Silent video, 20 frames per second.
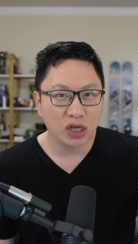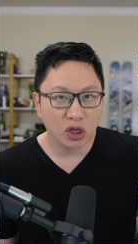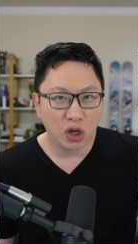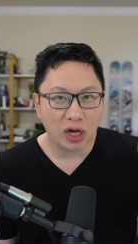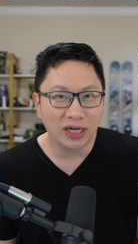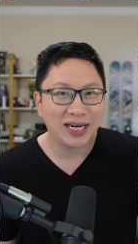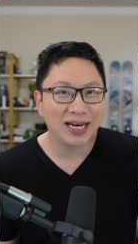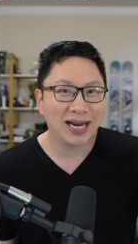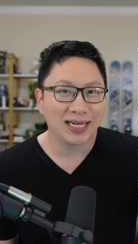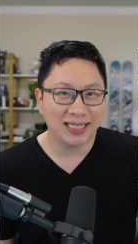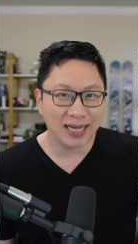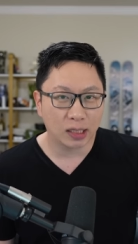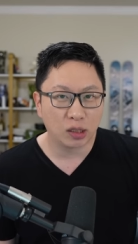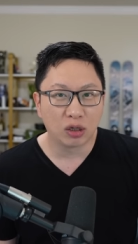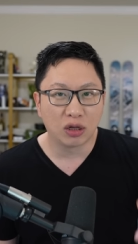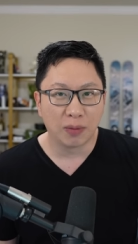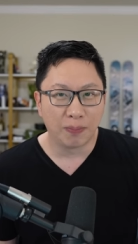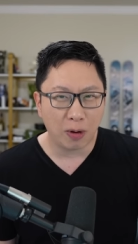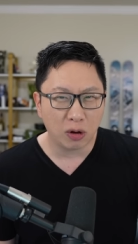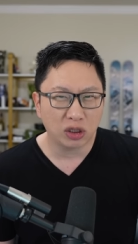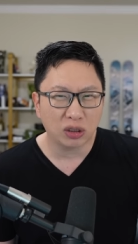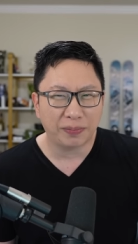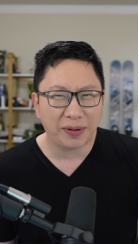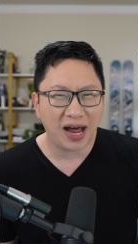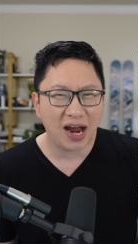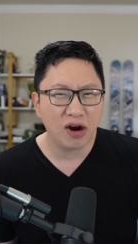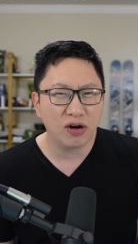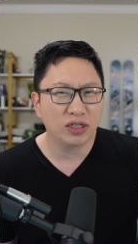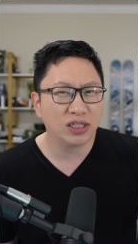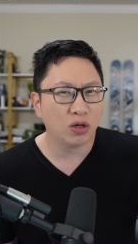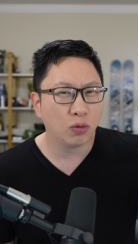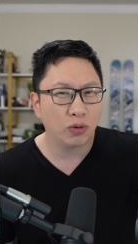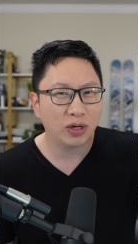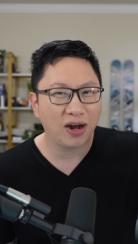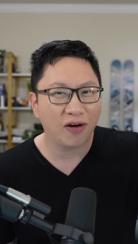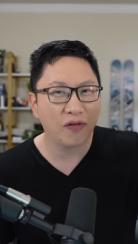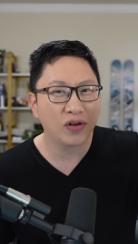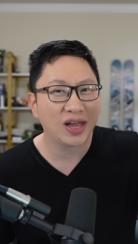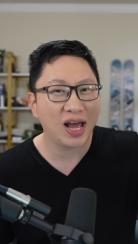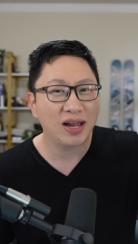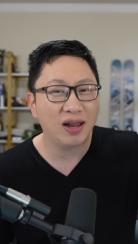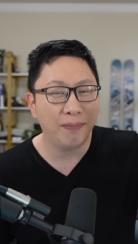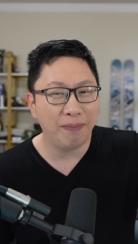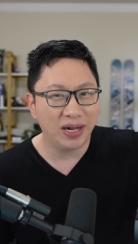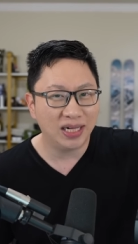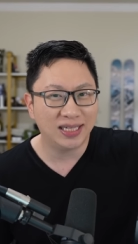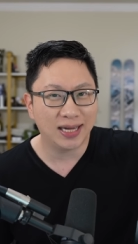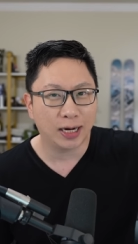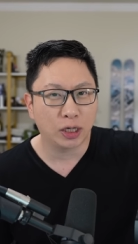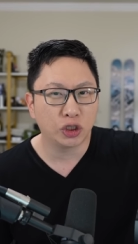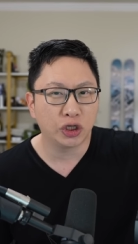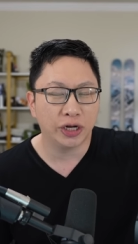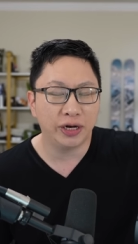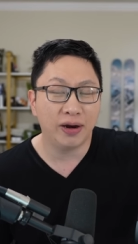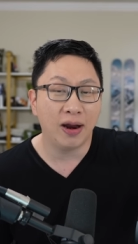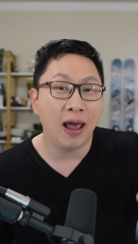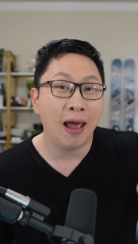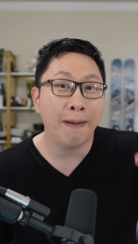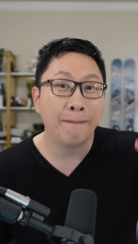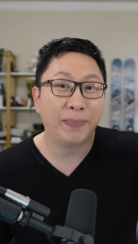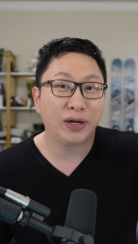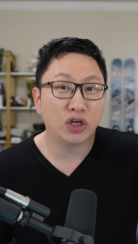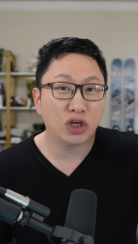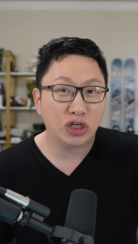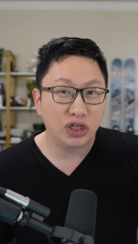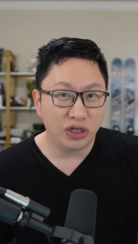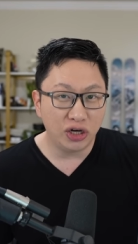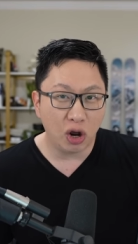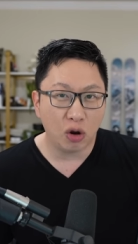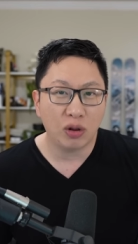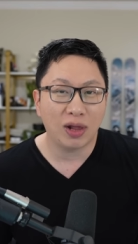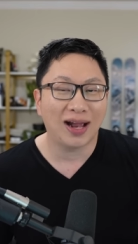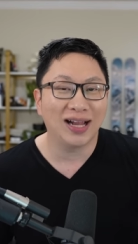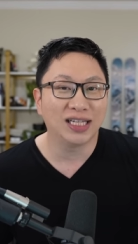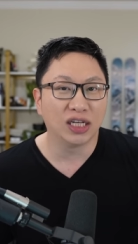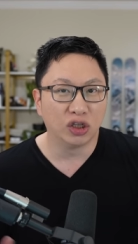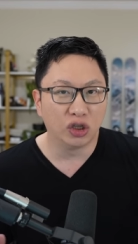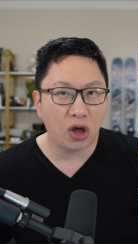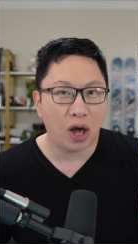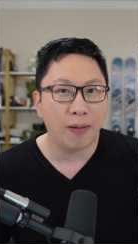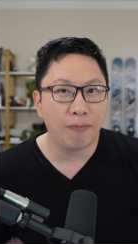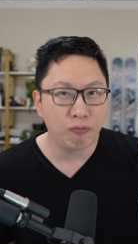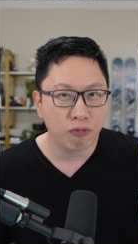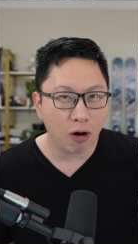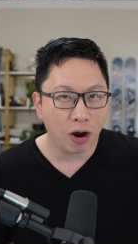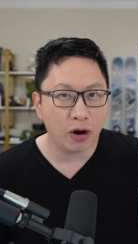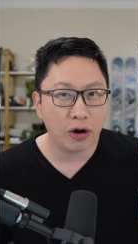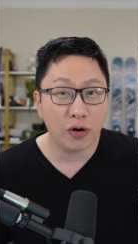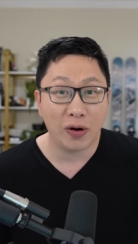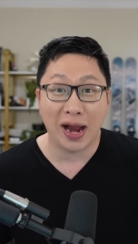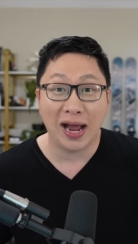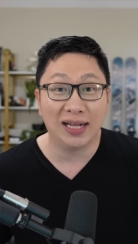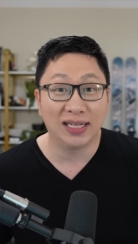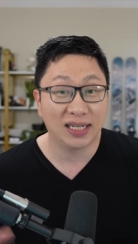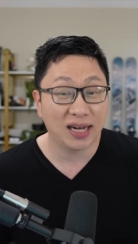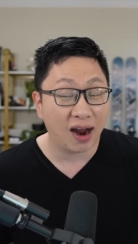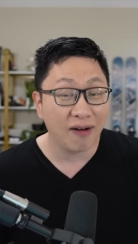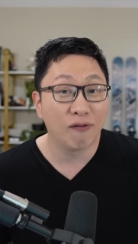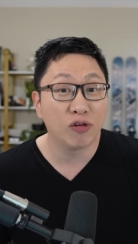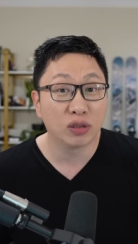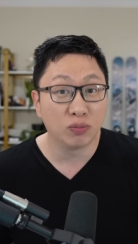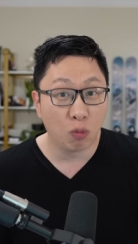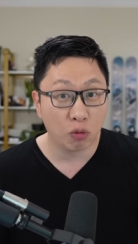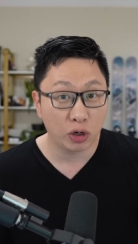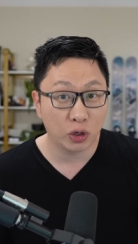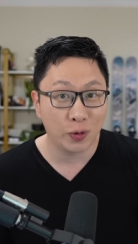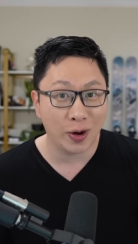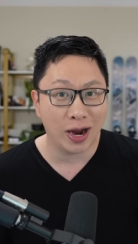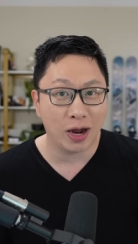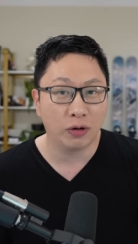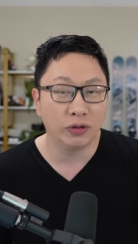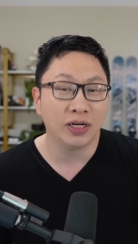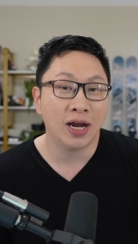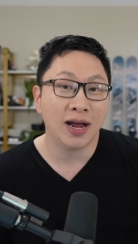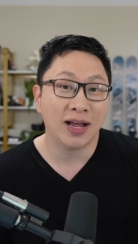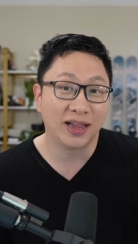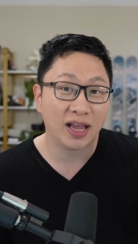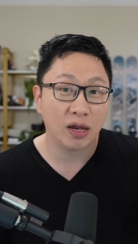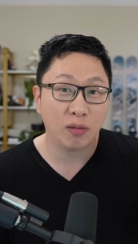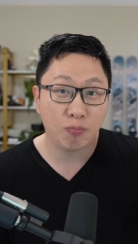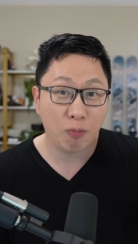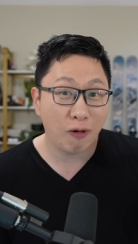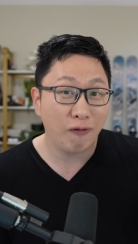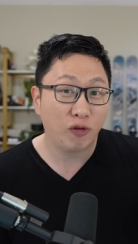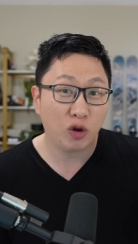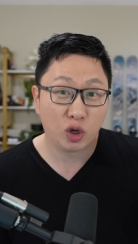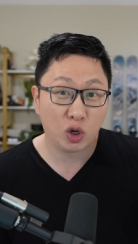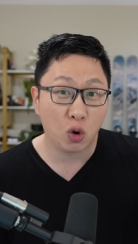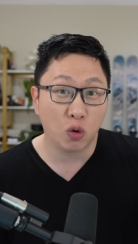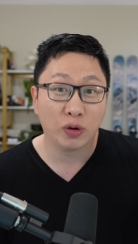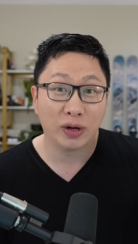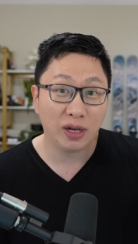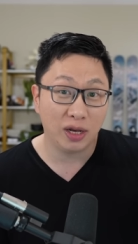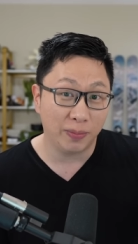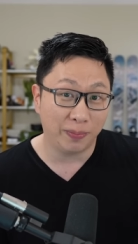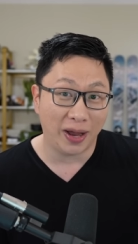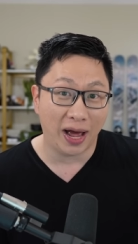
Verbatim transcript: a lot to dissect with the multipliers, so we'll cover that in the midsection, but just know that it's a lot broader and covers more ground than both the gold and the